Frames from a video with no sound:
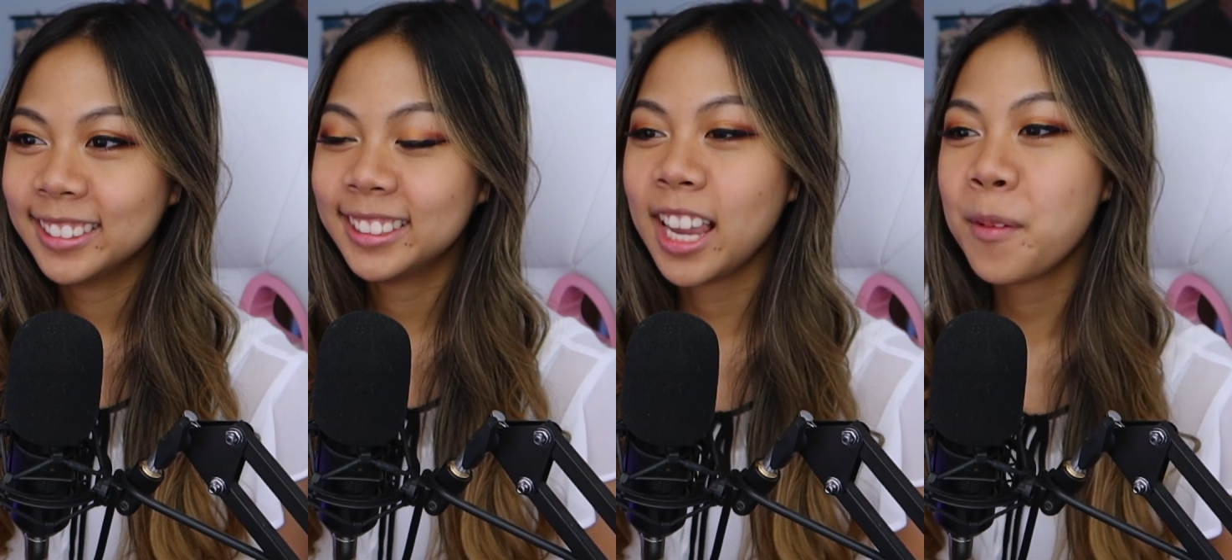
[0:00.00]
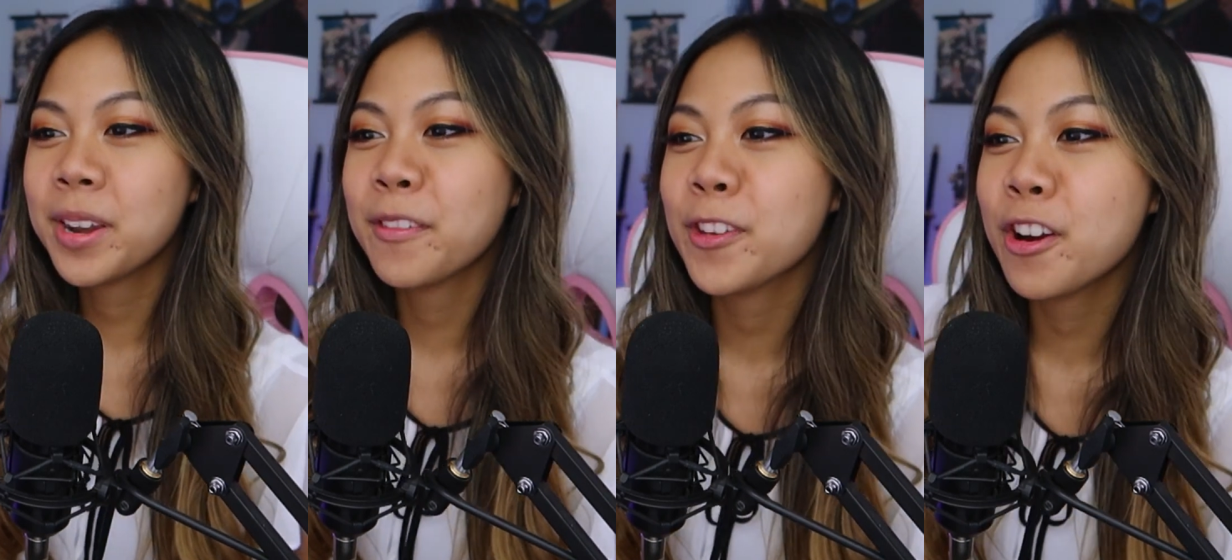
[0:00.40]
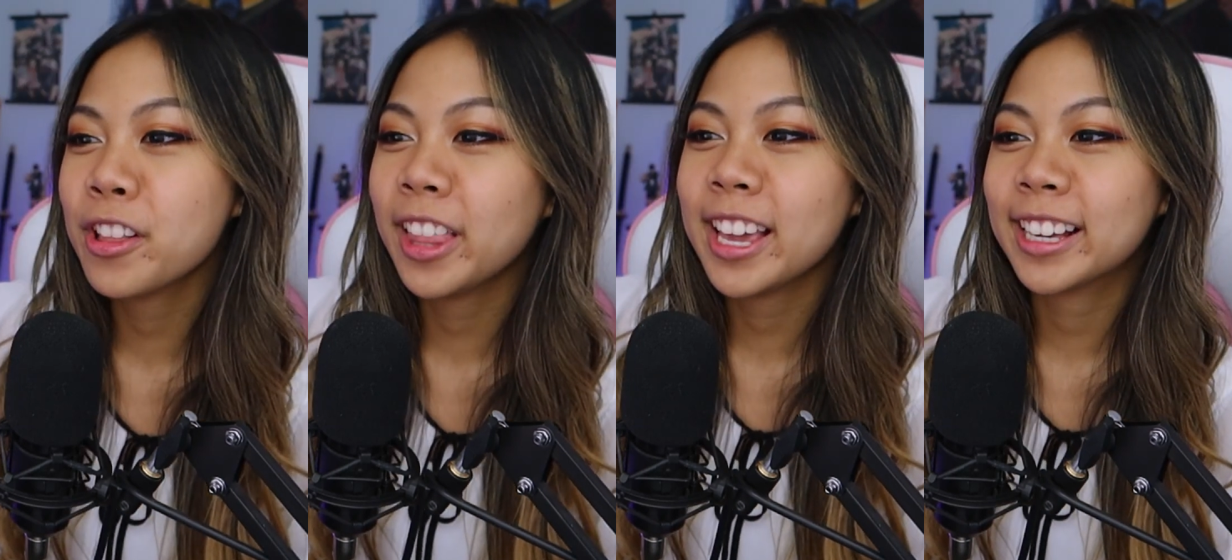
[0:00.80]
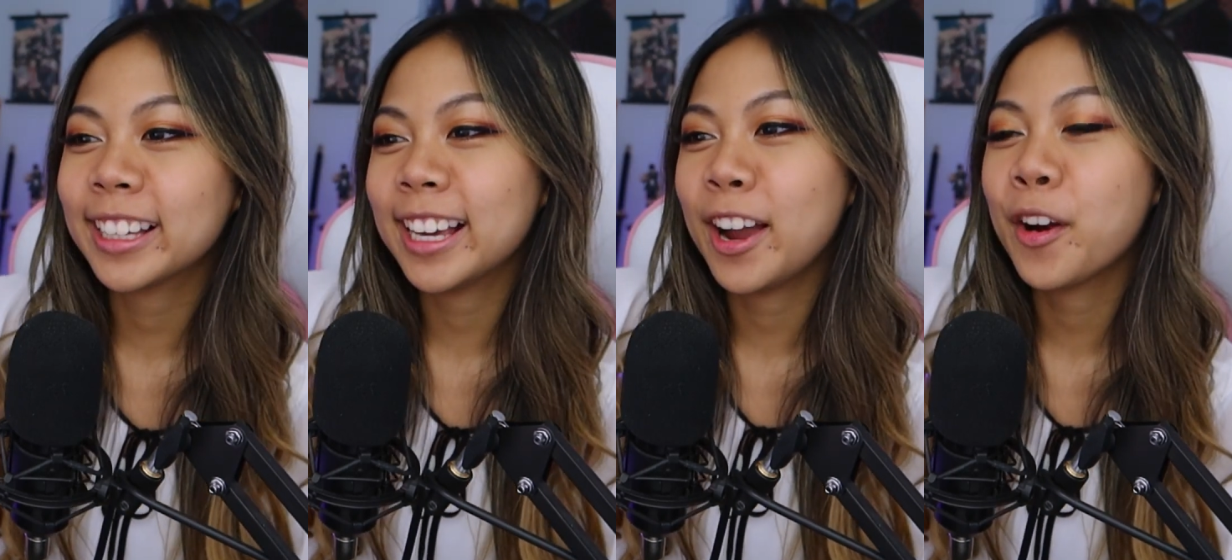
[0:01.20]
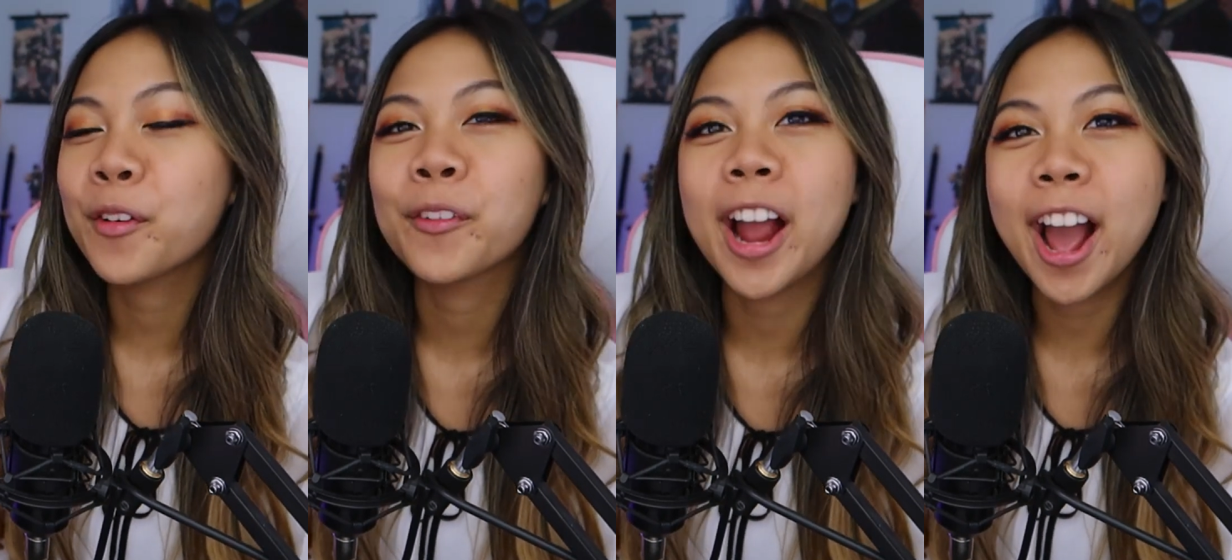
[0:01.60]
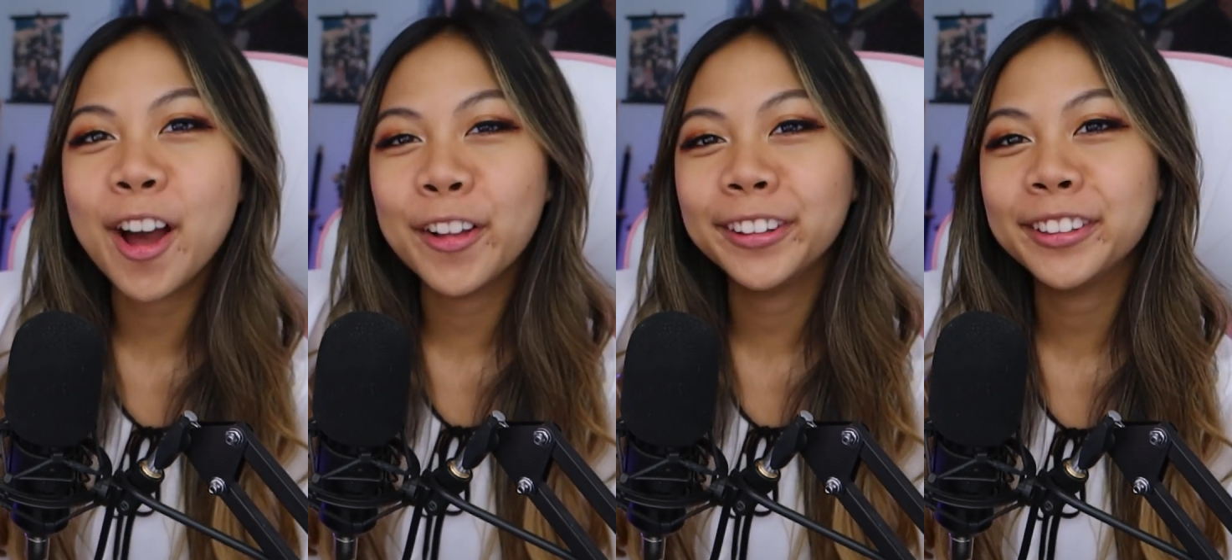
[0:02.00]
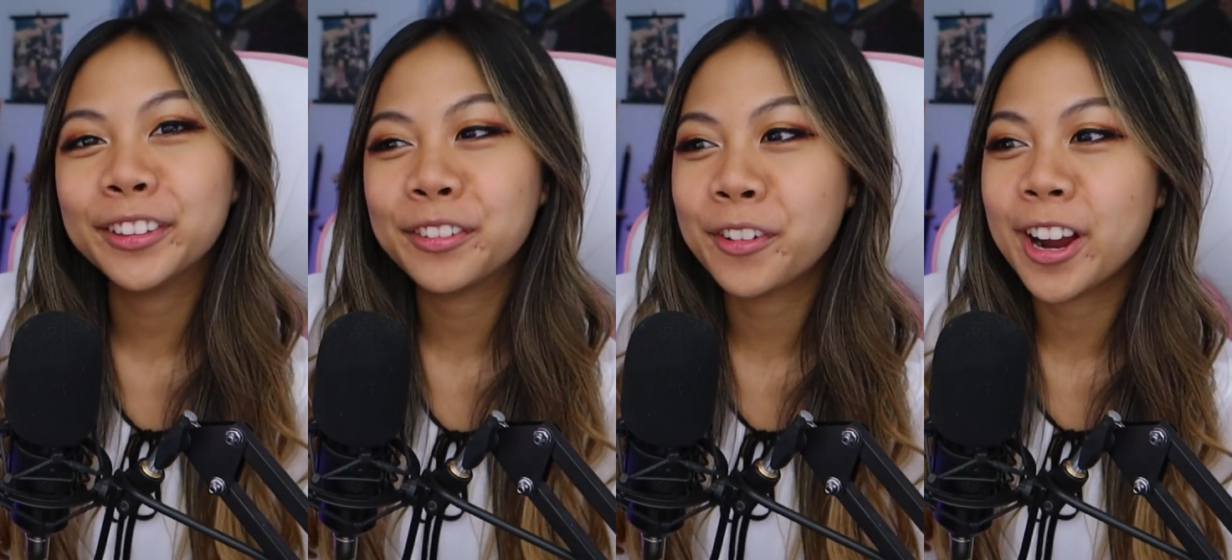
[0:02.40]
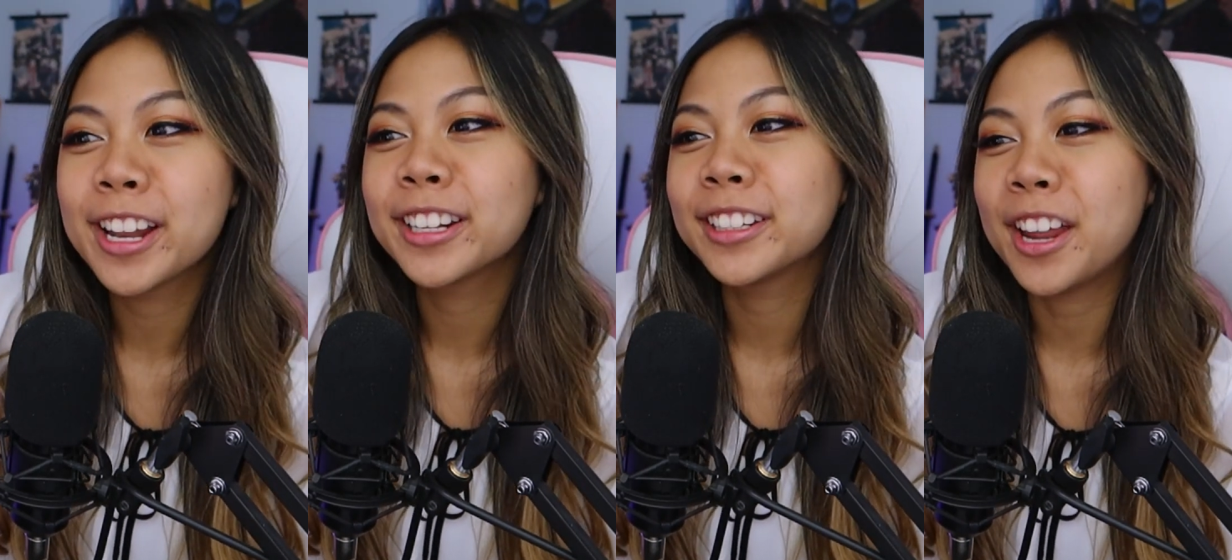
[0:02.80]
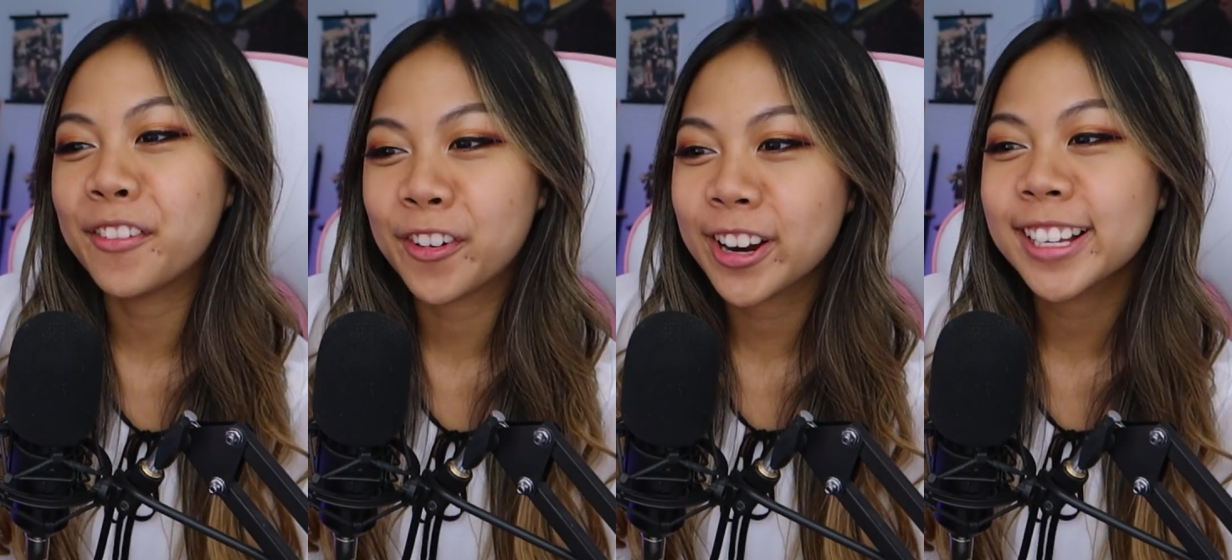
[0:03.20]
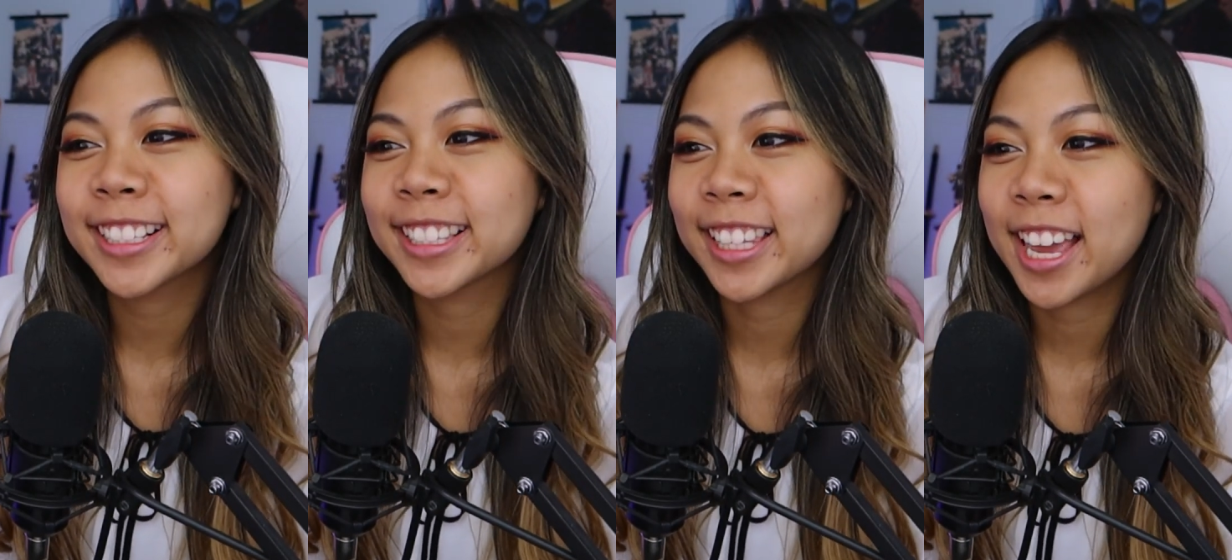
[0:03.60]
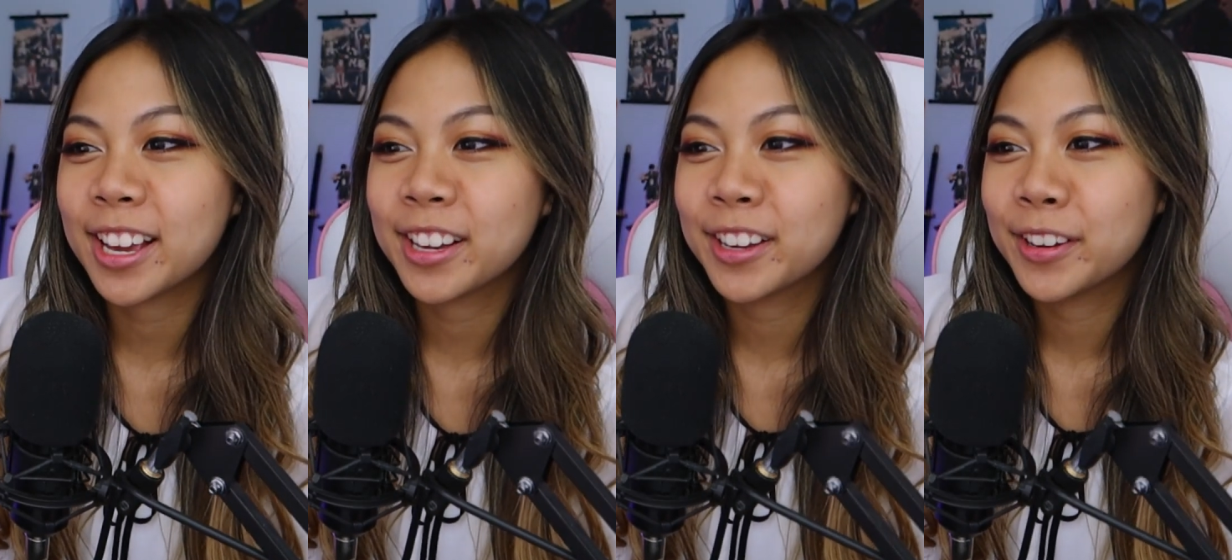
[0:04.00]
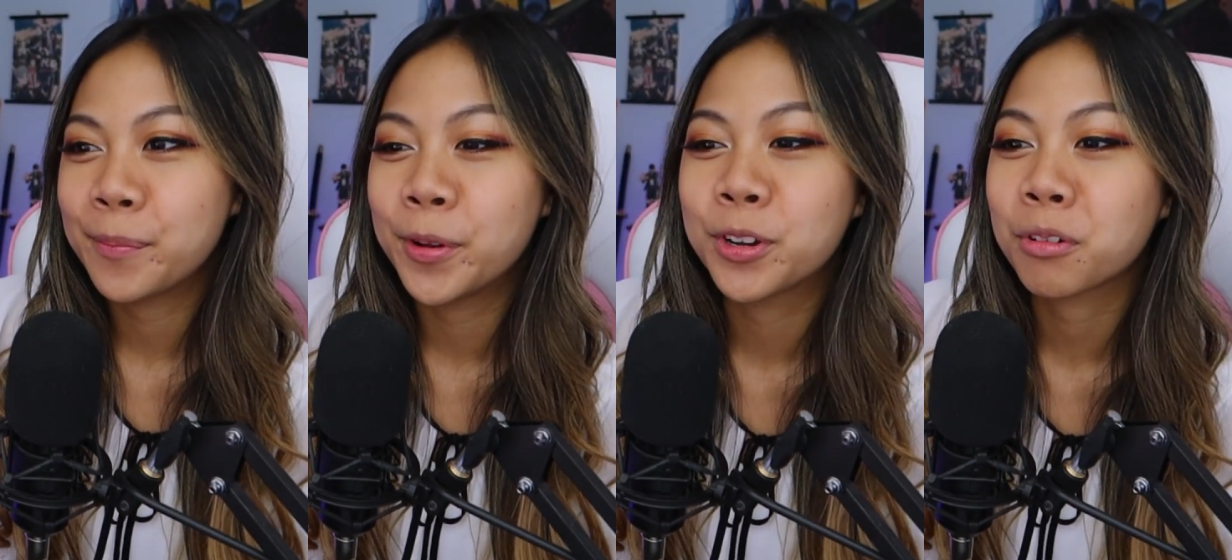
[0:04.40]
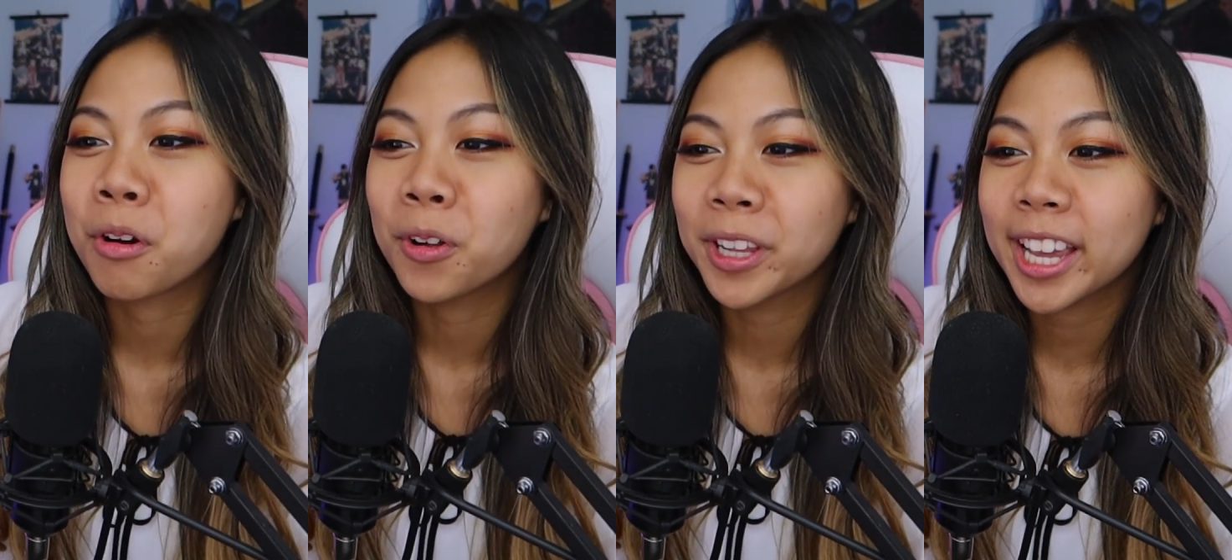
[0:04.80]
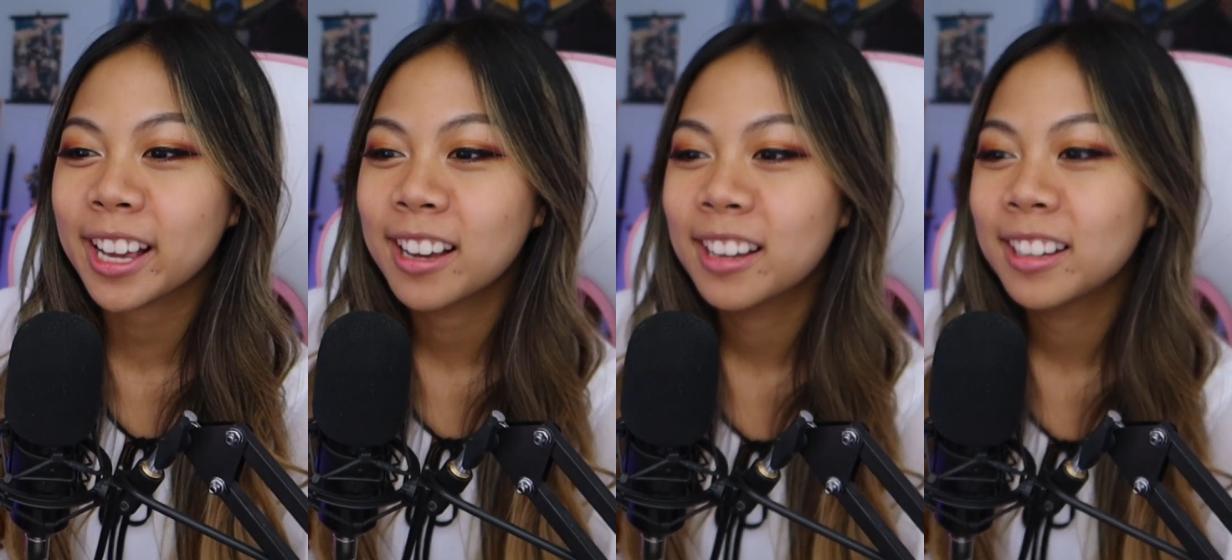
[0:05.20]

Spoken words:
See, I mean, if you're like around where Endeavor is like patrolling,